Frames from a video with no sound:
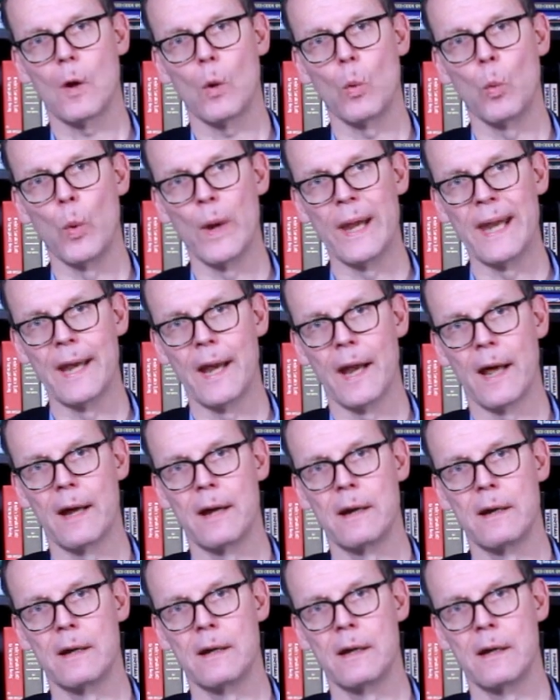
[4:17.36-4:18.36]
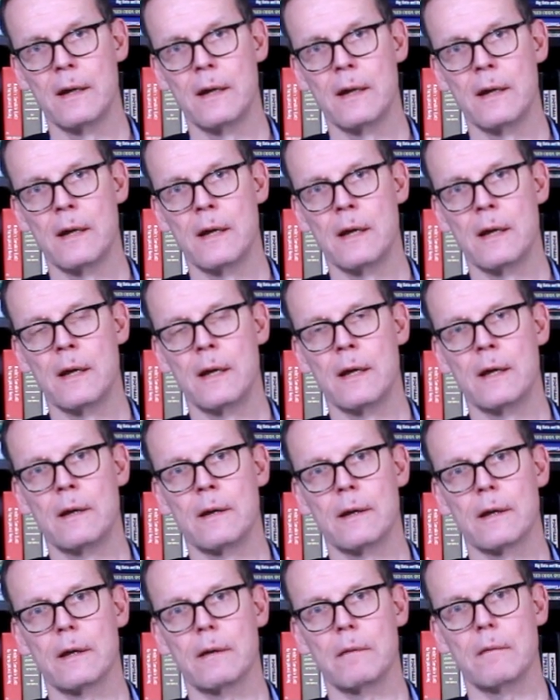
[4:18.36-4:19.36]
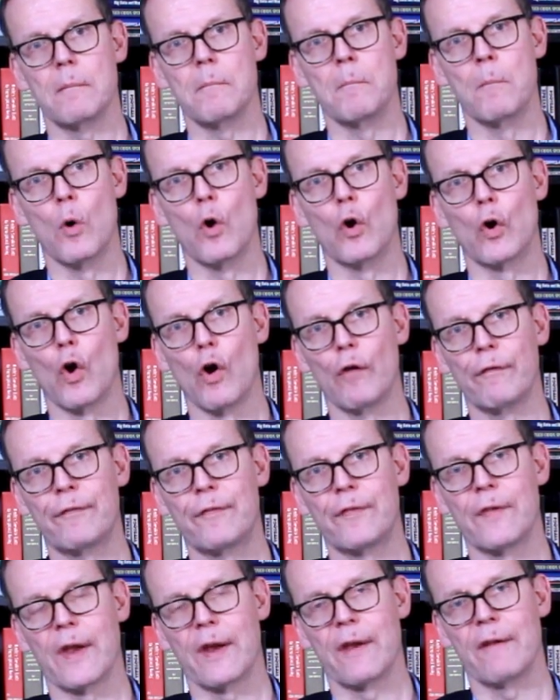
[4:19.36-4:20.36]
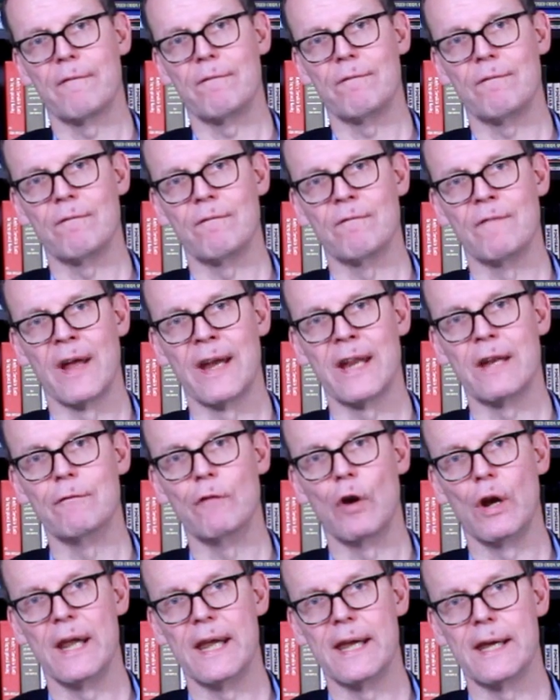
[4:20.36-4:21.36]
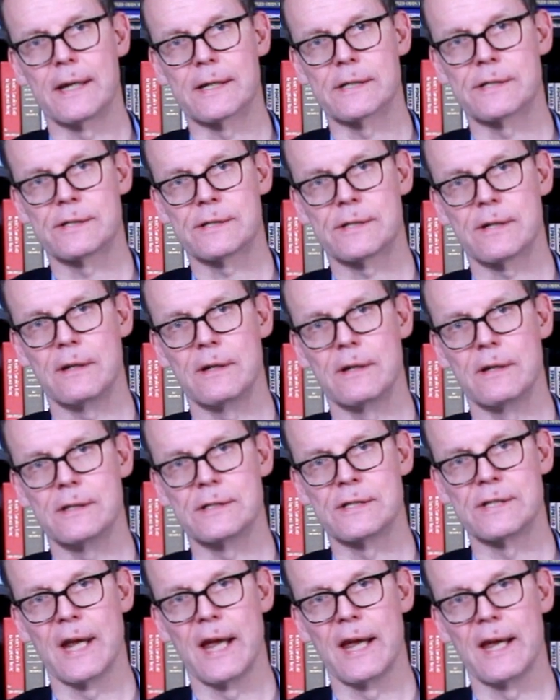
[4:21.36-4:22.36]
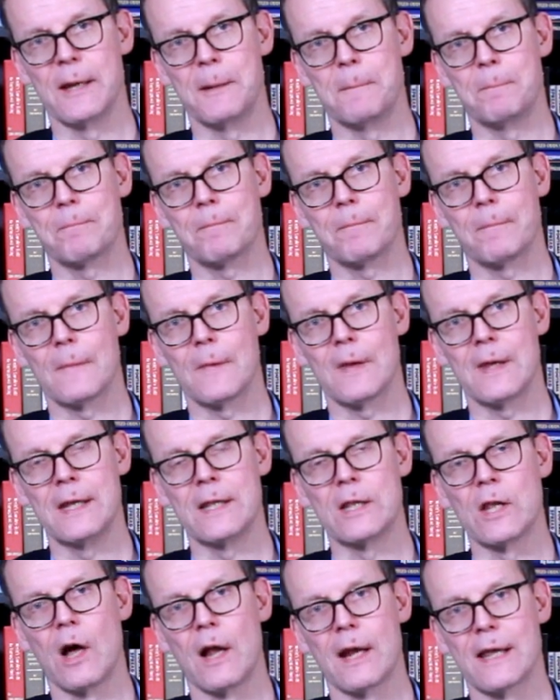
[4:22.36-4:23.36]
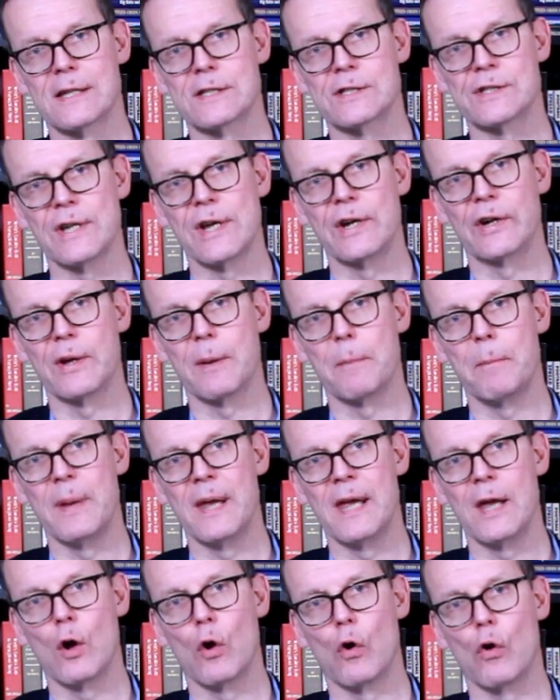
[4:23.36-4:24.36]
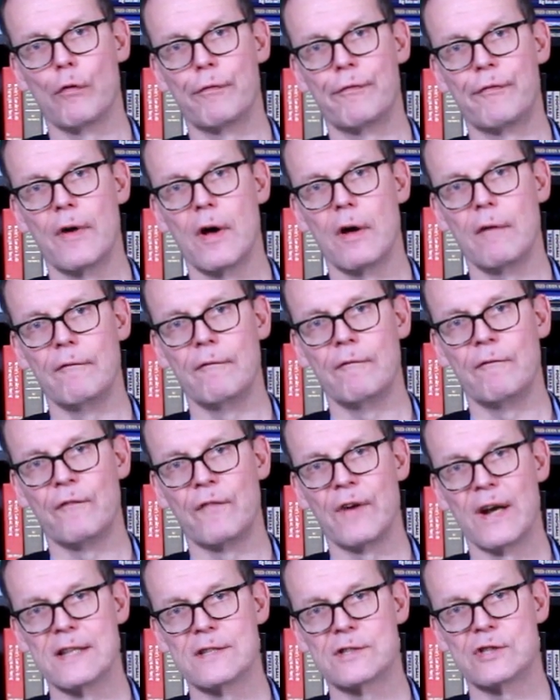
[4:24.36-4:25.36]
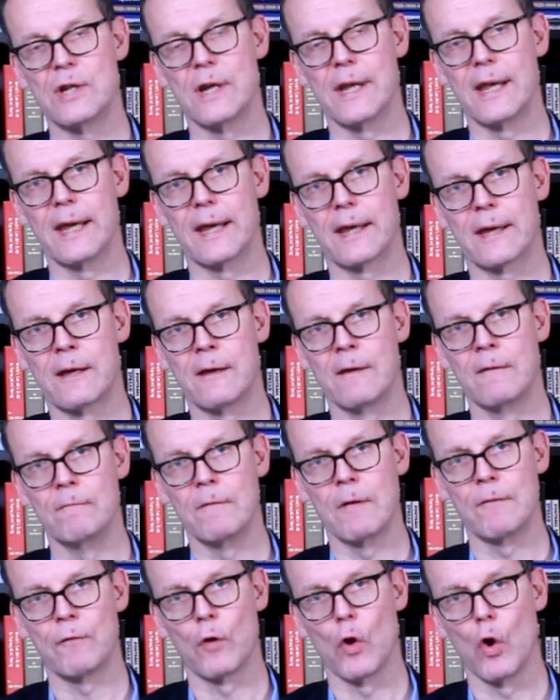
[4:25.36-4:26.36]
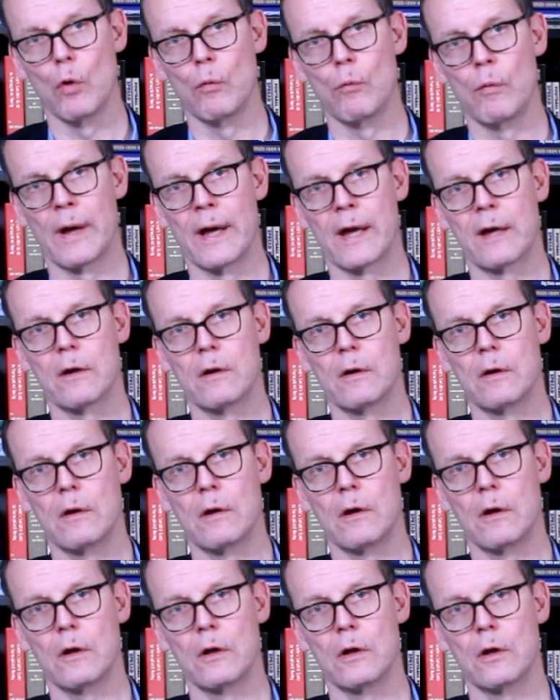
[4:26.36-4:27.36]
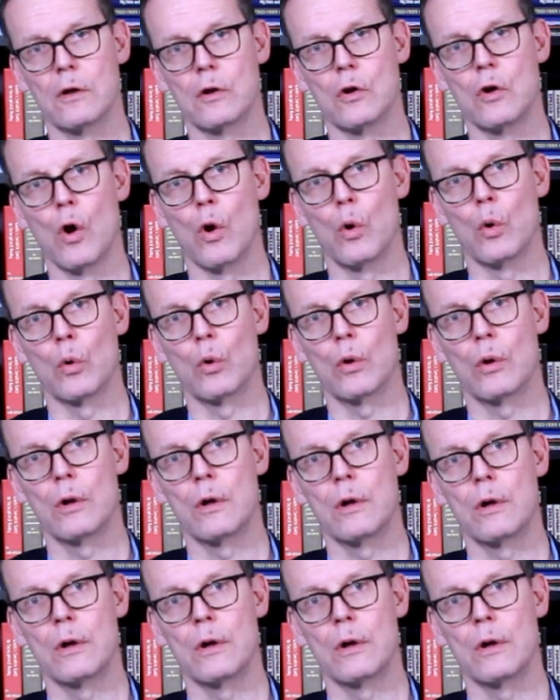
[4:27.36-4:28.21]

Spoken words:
win more often than in the leagues, say Italian Serie B or French League, with lower goal